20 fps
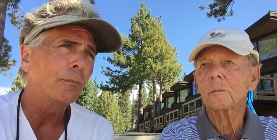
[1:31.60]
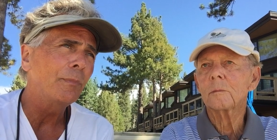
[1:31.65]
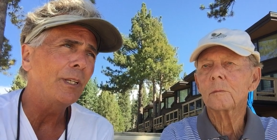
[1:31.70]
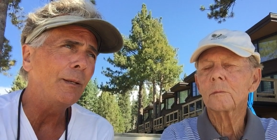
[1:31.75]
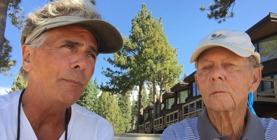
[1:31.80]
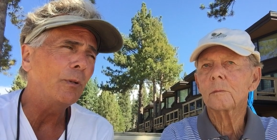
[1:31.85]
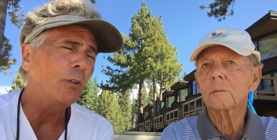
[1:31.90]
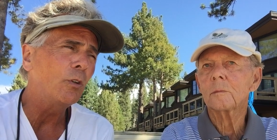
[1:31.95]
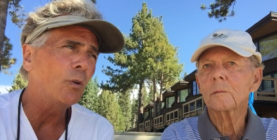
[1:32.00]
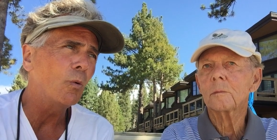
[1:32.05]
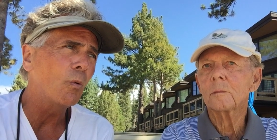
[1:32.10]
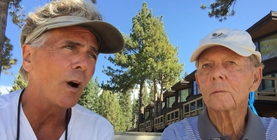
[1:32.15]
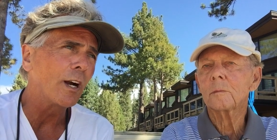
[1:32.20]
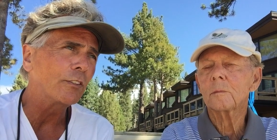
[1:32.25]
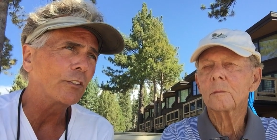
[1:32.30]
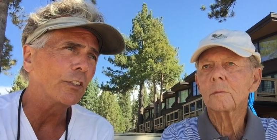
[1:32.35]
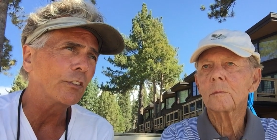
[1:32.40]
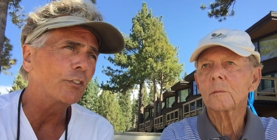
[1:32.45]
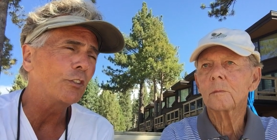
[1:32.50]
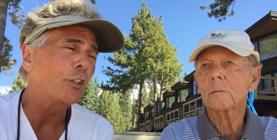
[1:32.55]
Speaker 1: people who
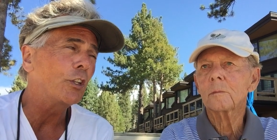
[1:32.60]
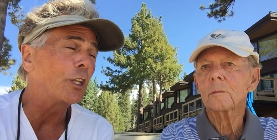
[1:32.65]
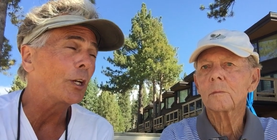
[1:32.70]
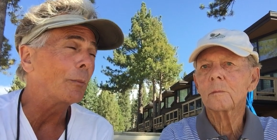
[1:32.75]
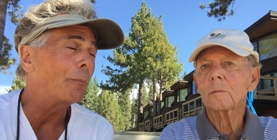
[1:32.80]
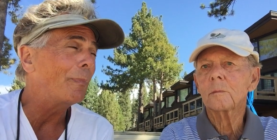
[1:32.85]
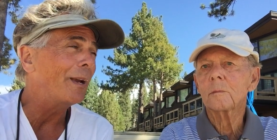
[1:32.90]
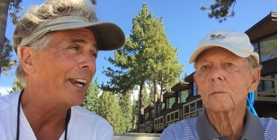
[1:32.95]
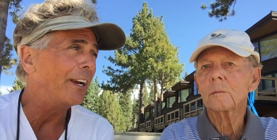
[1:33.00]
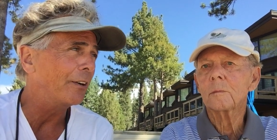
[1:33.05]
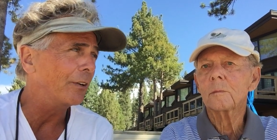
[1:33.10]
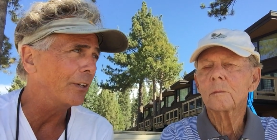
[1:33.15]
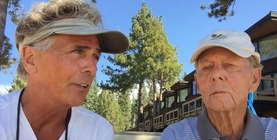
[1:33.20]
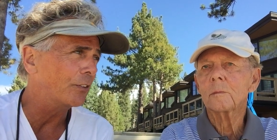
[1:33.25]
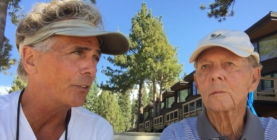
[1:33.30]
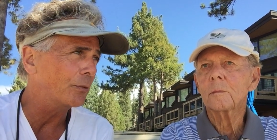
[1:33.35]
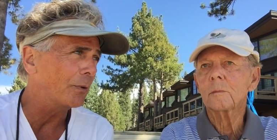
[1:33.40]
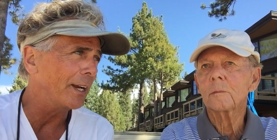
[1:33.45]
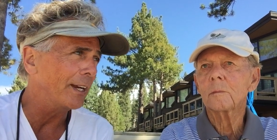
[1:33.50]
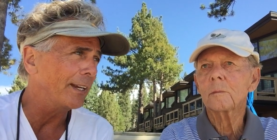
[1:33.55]
watch this, to their
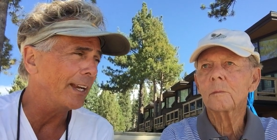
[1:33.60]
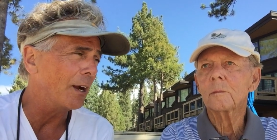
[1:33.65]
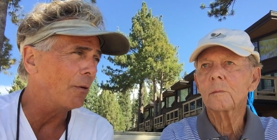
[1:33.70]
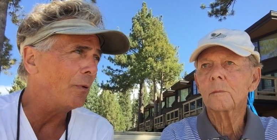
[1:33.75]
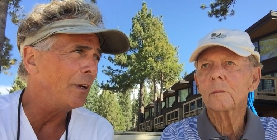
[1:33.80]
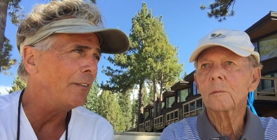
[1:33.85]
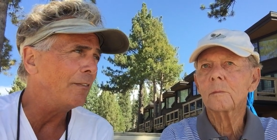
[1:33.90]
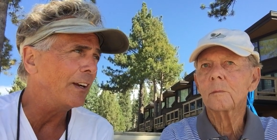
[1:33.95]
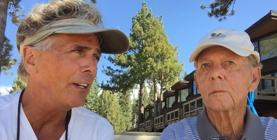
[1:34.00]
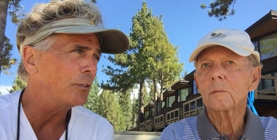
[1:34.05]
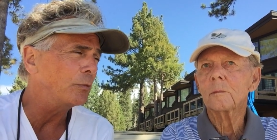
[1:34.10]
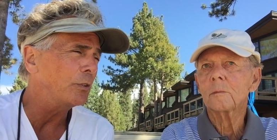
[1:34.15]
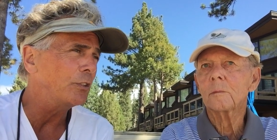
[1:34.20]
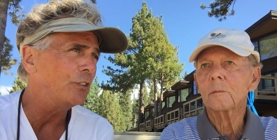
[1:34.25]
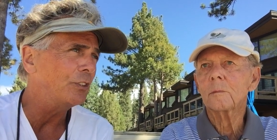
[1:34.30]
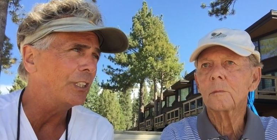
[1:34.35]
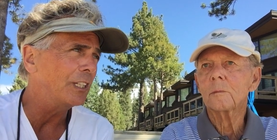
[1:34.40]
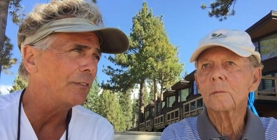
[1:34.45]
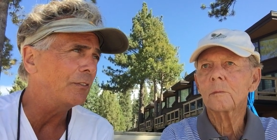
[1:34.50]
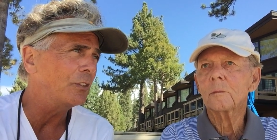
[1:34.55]
parents right now? What advice
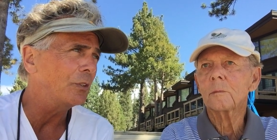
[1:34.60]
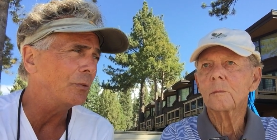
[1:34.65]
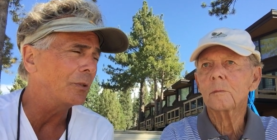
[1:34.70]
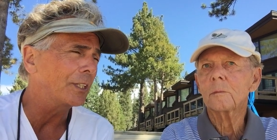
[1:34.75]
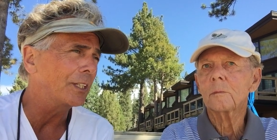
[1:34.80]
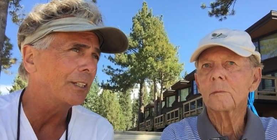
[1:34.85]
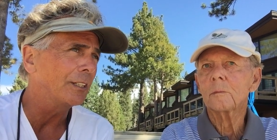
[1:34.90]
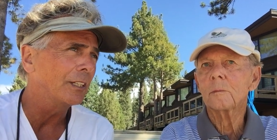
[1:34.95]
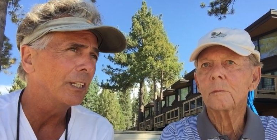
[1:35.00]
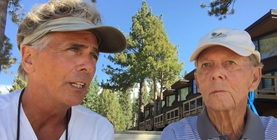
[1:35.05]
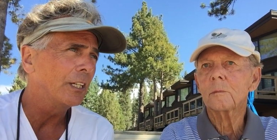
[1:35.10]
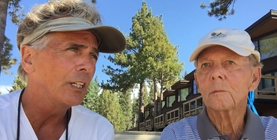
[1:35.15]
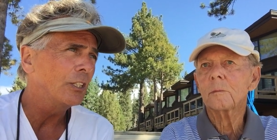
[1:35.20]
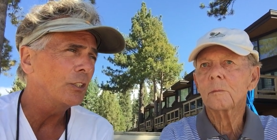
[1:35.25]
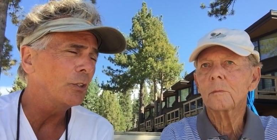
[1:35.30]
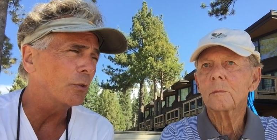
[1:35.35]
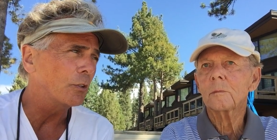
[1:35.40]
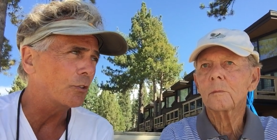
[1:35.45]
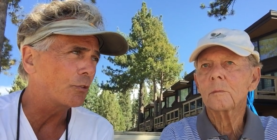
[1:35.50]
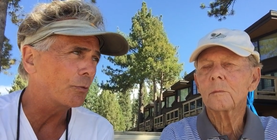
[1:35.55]
would you give to a,
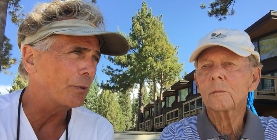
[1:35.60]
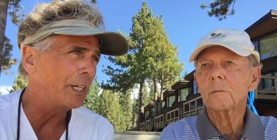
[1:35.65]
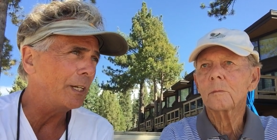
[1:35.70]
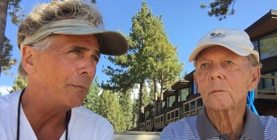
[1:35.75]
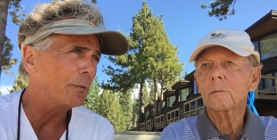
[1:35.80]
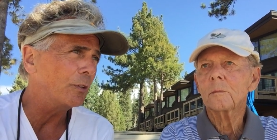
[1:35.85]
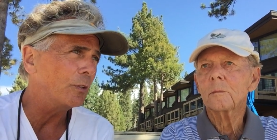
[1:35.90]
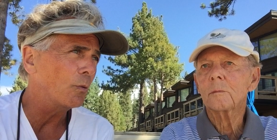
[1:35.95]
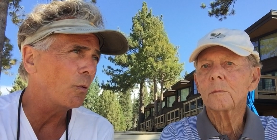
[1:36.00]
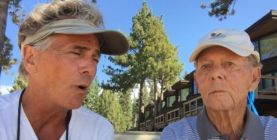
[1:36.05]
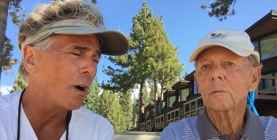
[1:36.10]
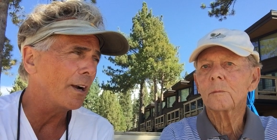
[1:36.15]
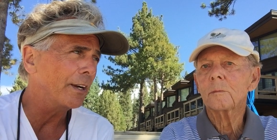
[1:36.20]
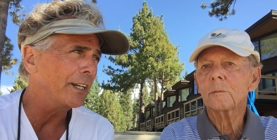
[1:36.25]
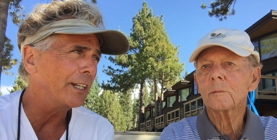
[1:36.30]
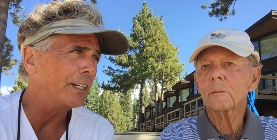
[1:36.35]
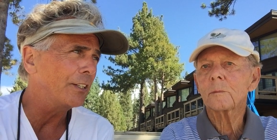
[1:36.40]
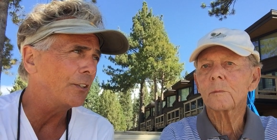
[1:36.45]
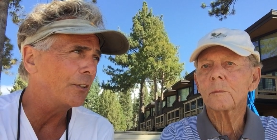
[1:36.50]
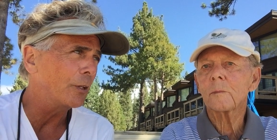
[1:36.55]
to a dreamer
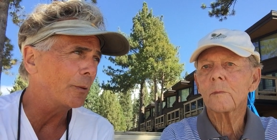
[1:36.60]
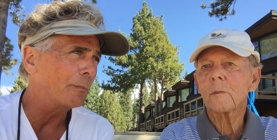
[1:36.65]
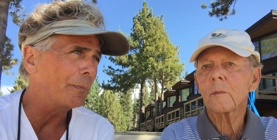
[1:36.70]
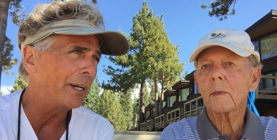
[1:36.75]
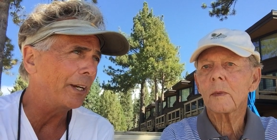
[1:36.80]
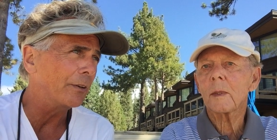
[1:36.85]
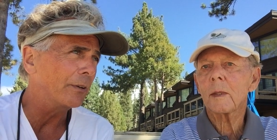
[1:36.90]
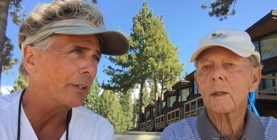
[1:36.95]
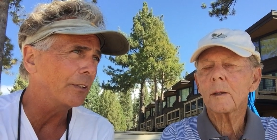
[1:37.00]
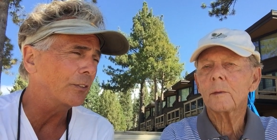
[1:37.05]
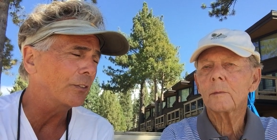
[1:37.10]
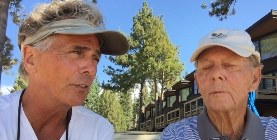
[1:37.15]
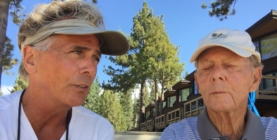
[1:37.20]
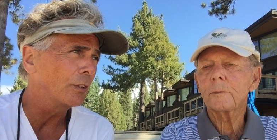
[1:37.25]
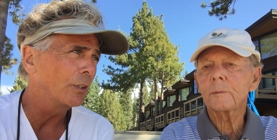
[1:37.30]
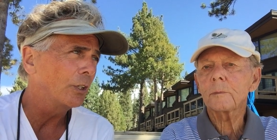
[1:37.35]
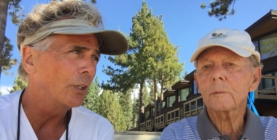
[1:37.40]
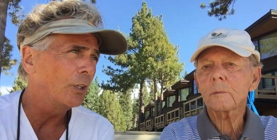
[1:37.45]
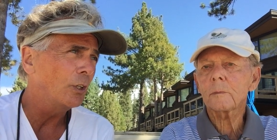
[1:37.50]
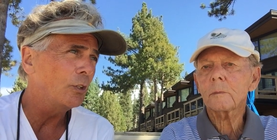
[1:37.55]
walking into their parents
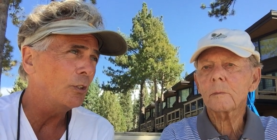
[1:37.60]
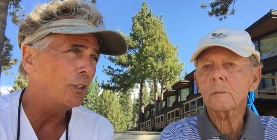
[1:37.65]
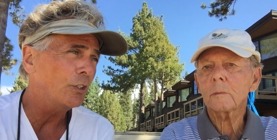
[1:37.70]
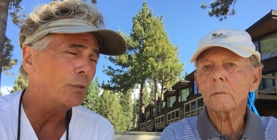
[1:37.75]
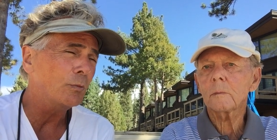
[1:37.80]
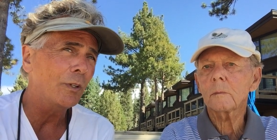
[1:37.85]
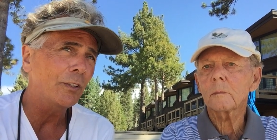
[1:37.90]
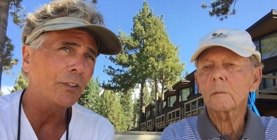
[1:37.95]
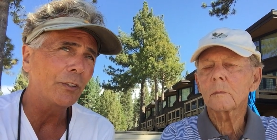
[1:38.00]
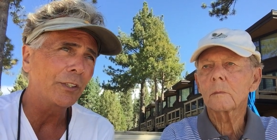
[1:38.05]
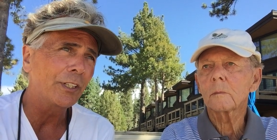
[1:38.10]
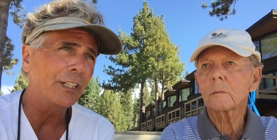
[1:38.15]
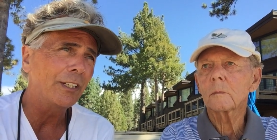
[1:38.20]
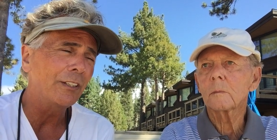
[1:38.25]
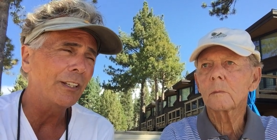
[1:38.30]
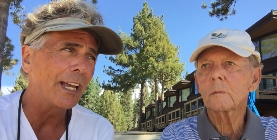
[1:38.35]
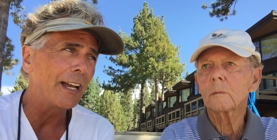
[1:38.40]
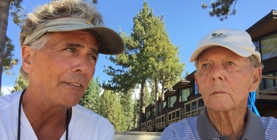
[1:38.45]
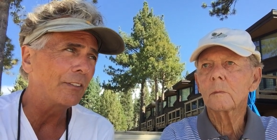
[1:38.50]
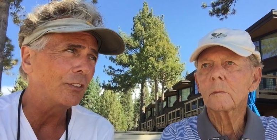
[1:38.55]
who just want their
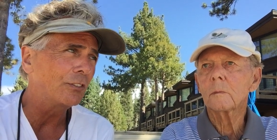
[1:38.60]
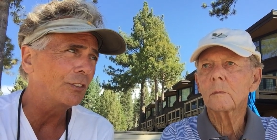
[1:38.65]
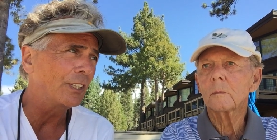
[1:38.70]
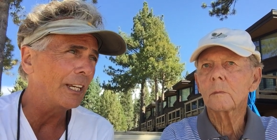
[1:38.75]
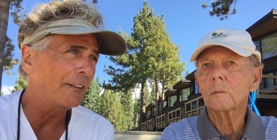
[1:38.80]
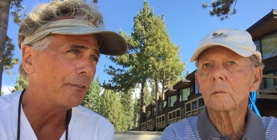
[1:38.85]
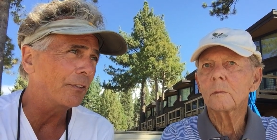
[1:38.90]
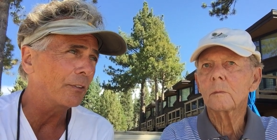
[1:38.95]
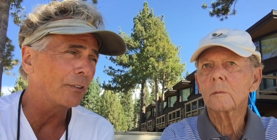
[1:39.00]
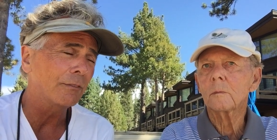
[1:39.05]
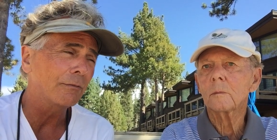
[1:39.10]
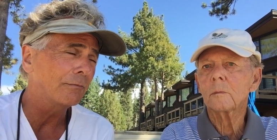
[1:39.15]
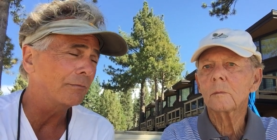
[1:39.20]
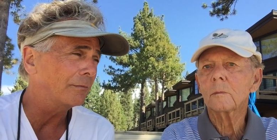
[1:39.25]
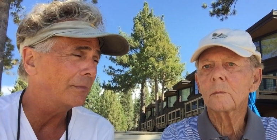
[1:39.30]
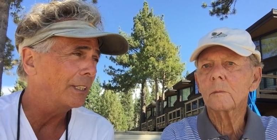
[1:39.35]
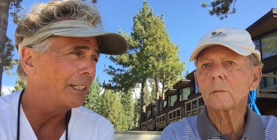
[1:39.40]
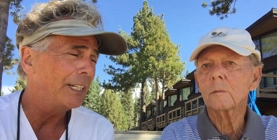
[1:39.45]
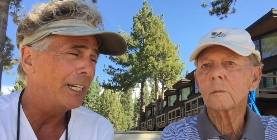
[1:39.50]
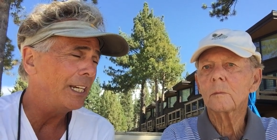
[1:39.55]
kid to have a safer,
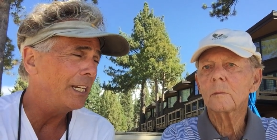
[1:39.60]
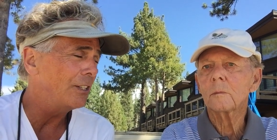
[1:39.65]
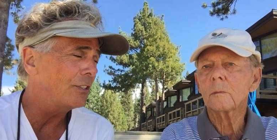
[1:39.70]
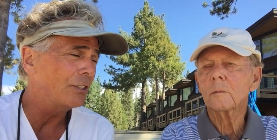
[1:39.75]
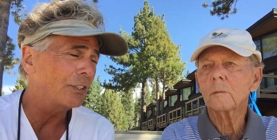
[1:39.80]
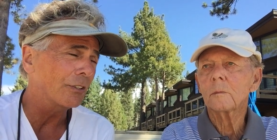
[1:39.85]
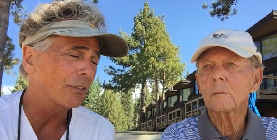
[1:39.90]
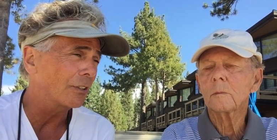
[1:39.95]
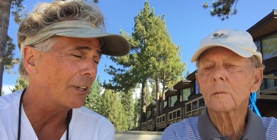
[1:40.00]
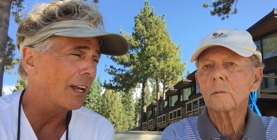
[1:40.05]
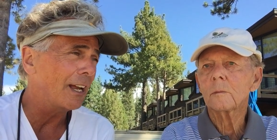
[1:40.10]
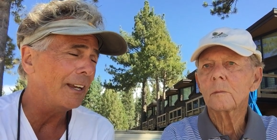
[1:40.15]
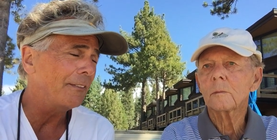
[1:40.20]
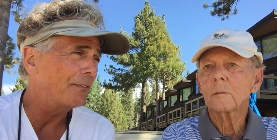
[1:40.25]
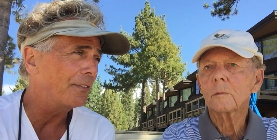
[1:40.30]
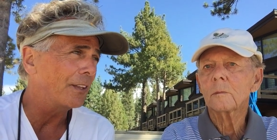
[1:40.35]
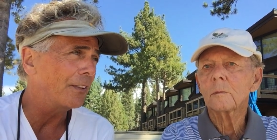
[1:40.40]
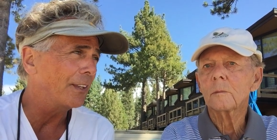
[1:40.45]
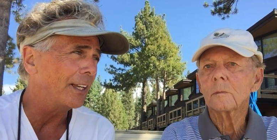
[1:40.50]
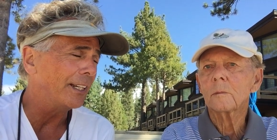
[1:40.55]
easier
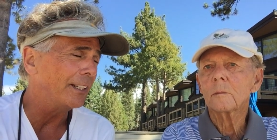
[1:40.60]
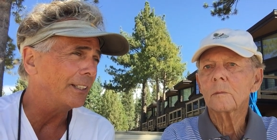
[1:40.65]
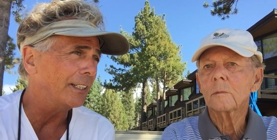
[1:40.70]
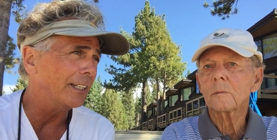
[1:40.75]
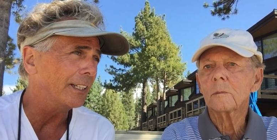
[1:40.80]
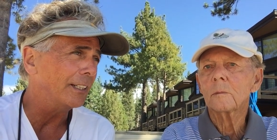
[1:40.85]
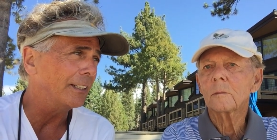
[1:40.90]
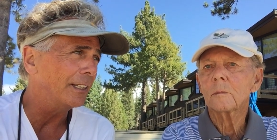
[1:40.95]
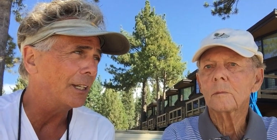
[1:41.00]
life than they did?